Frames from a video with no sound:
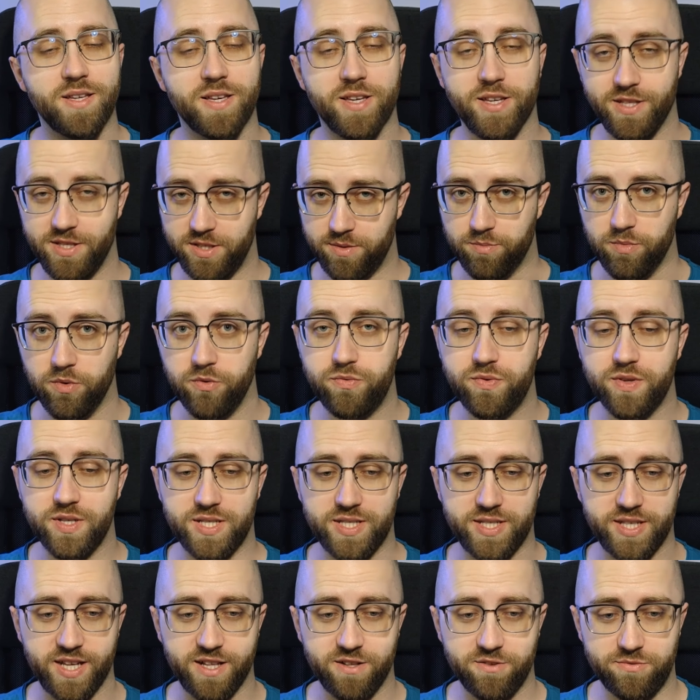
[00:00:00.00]
In the move
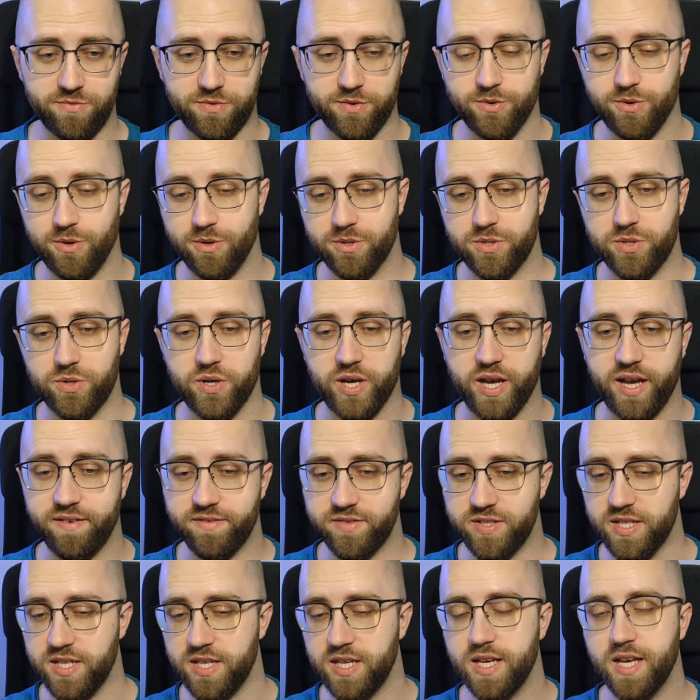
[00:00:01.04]
itself you also
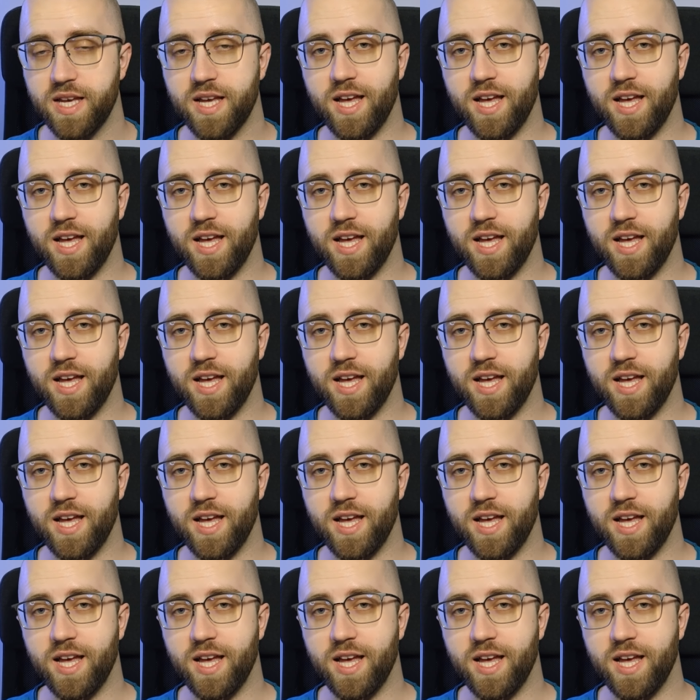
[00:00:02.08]
have the